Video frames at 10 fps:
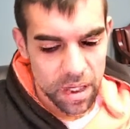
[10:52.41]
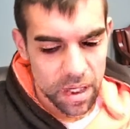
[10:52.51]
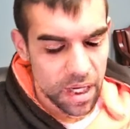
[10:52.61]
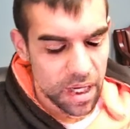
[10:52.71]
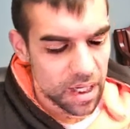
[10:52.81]

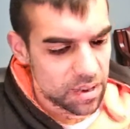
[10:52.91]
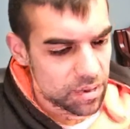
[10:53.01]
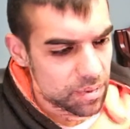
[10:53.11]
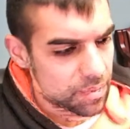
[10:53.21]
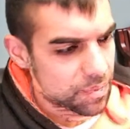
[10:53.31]

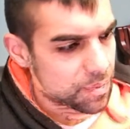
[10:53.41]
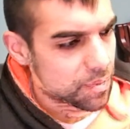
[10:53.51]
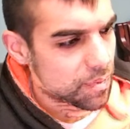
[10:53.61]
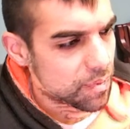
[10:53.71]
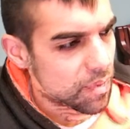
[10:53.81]
And,
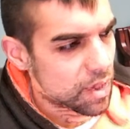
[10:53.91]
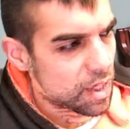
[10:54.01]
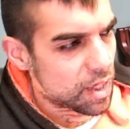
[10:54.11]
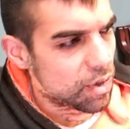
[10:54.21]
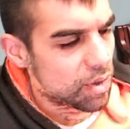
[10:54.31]

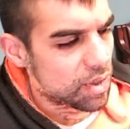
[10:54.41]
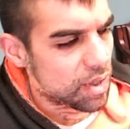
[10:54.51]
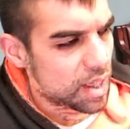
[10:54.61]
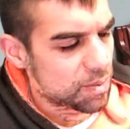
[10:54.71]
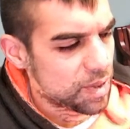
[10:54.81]
a
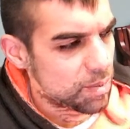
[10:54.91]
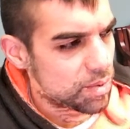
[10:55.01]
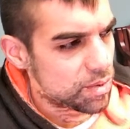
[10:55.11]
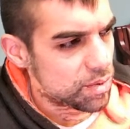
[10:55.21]
lot of people,